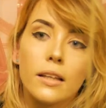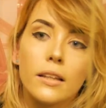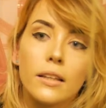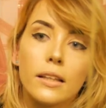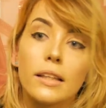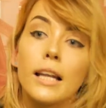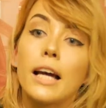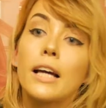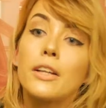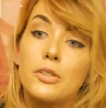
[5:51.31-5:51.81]
the
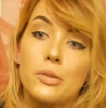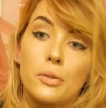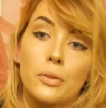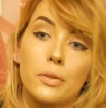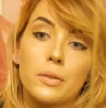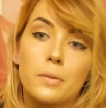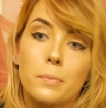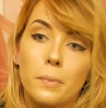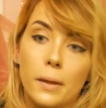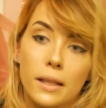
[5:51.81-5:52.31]
natural
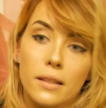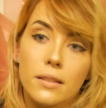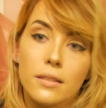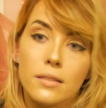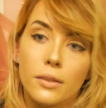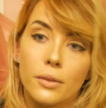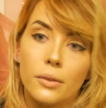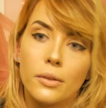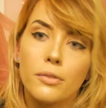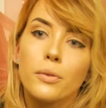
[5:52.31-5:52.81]
space.
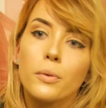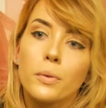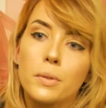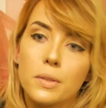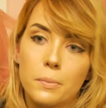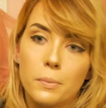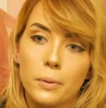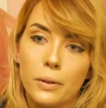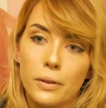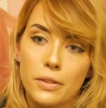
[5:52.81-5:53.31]
So if it was
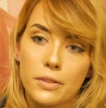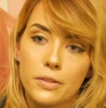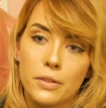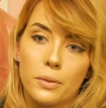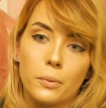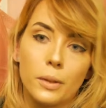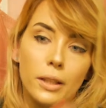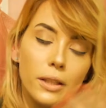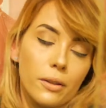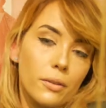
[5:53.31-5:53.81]
a
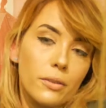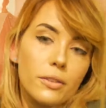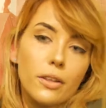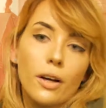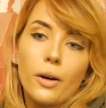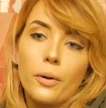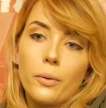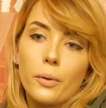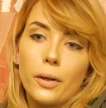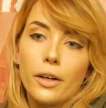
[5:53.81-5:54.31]
person, we don't
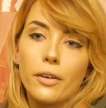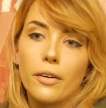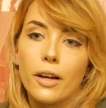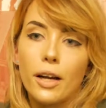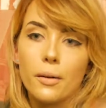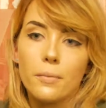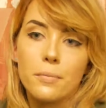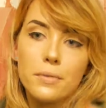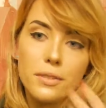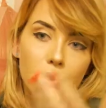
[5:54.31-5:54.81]
talk with our
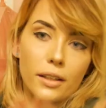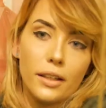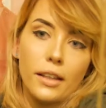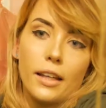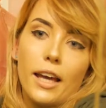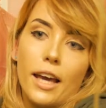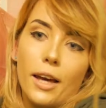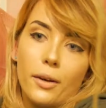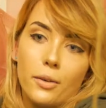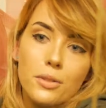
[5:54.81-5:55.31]
arms kind
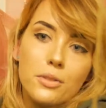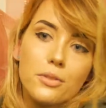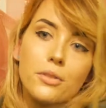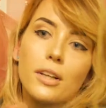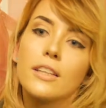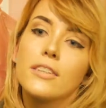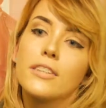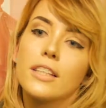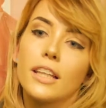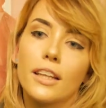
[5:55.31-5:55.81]
of
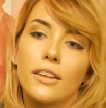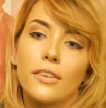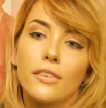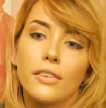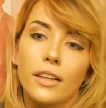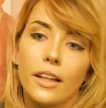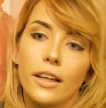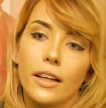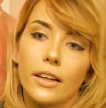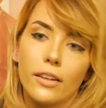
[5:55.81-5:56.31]
outstretched here
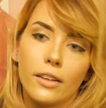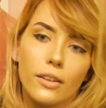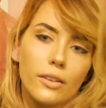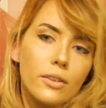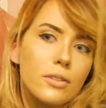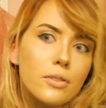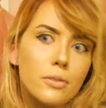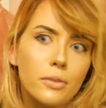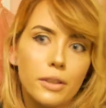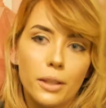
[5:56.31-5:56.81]
and there, it
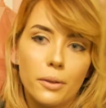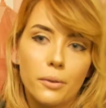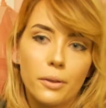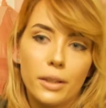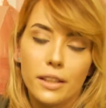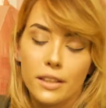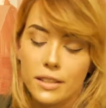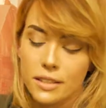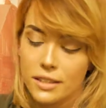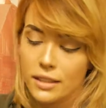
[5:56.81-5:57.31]
looks really
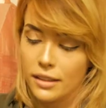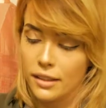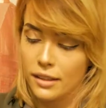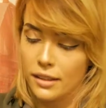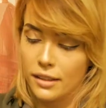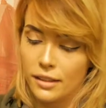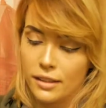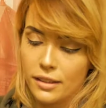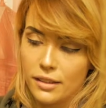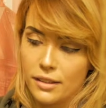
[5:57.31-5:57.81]
weird.
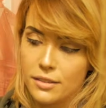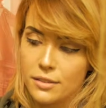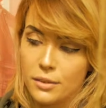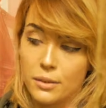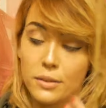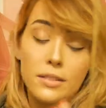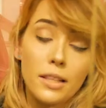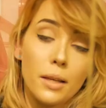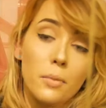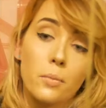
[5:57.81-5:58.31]
So
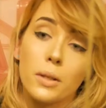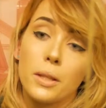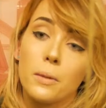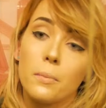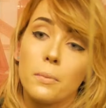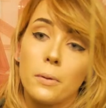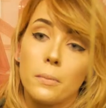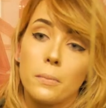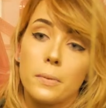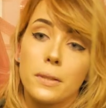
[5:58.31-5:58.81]
the same with the
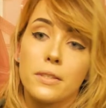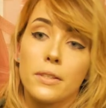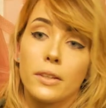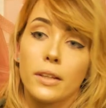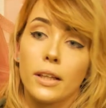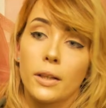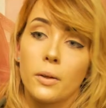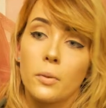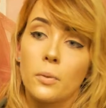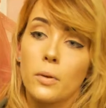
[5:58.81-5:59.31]
puppets, you
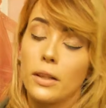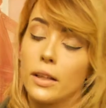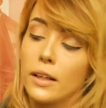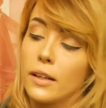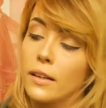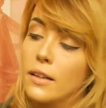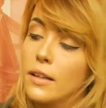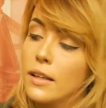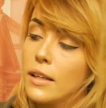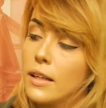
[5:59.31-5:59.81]
kind of want
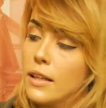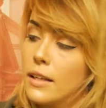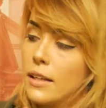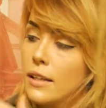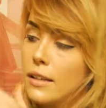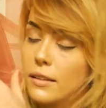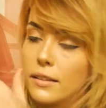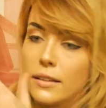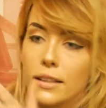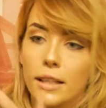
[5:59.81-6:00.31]
to
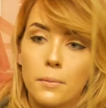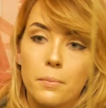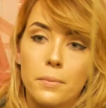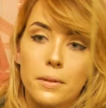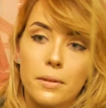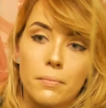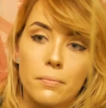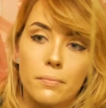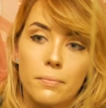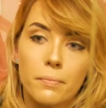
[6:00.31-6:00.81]
keep
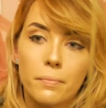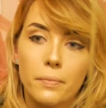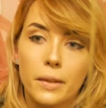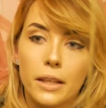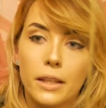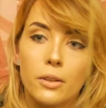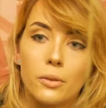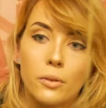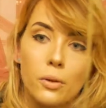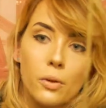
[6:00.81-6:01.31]
them
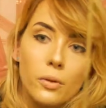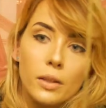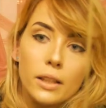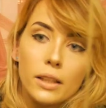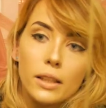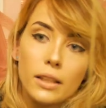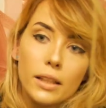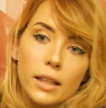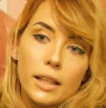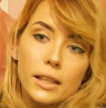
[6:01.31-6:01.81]
in their own
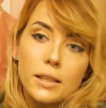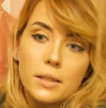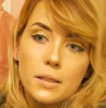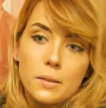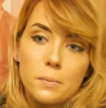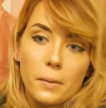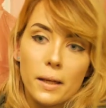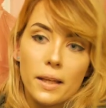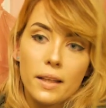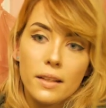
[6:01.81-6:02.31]
little kind of
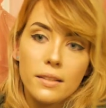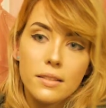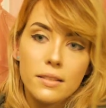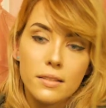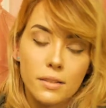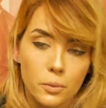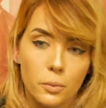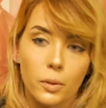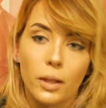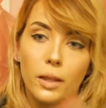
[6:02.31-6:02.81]
space,
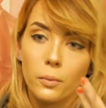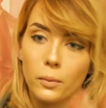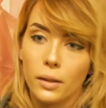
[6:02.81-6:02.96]
and